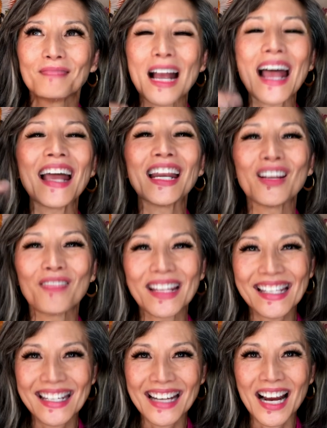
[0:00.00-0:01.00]
ahead of
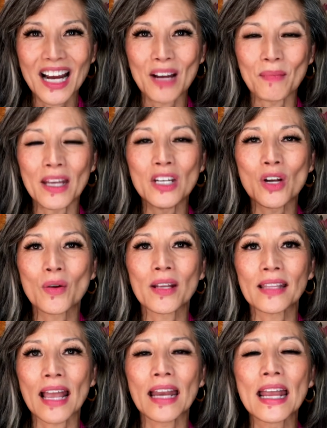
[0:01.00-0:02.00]
its time in
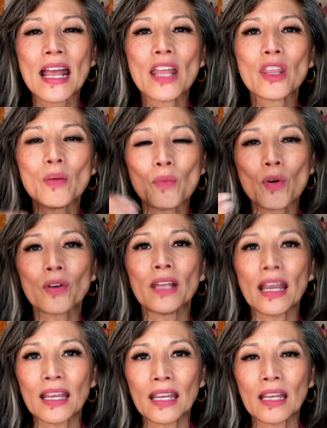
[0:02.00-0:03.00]
knowing that the more
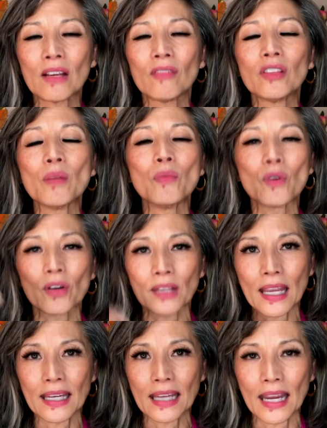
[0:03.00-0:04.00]
they give, the more
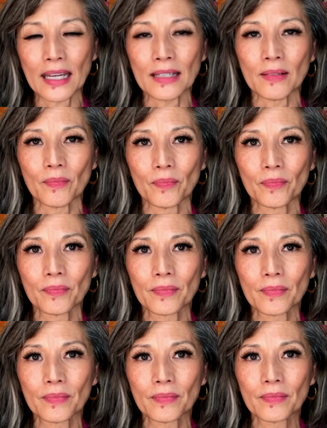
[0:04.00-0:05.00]
they gain.
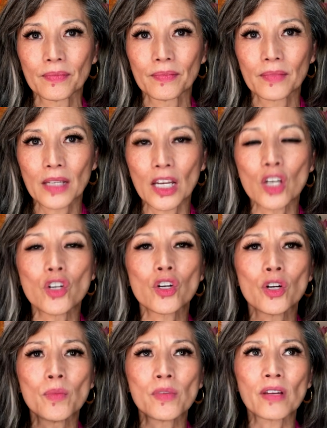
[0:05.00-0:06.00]
In
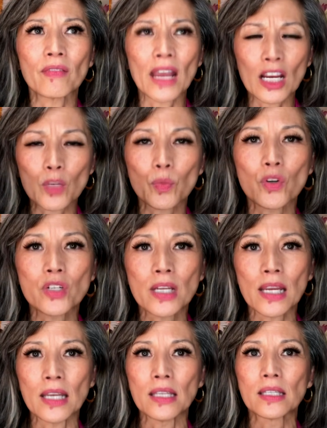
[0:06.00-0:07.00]
terms of
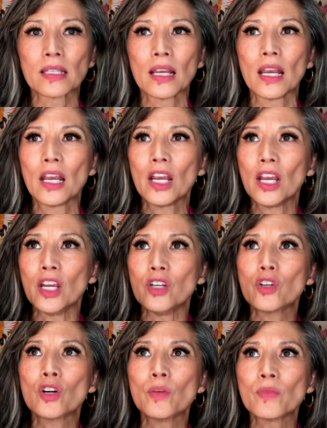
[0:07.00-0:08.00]
expertise, in
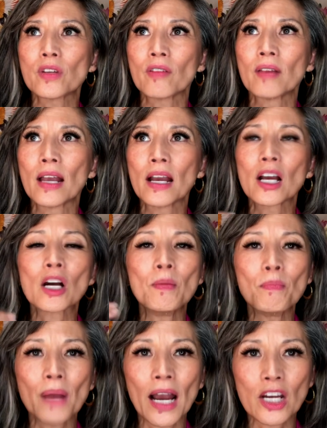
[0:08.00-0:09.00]
terms of
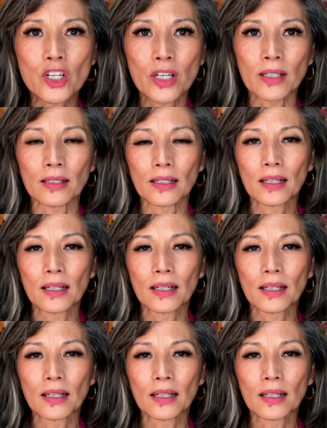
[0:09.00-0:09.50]
compassion,